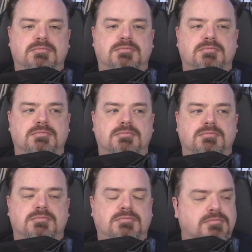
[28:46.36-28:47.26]

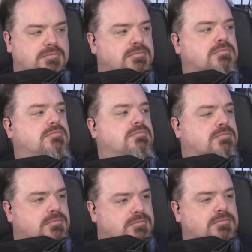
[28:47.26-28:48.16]

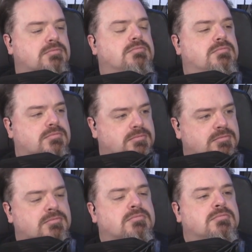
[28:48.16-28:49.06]

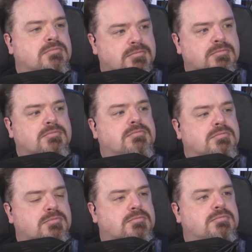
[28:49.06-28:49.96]

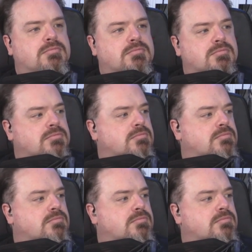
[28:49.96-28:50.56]
No words are spoken by the person on screen.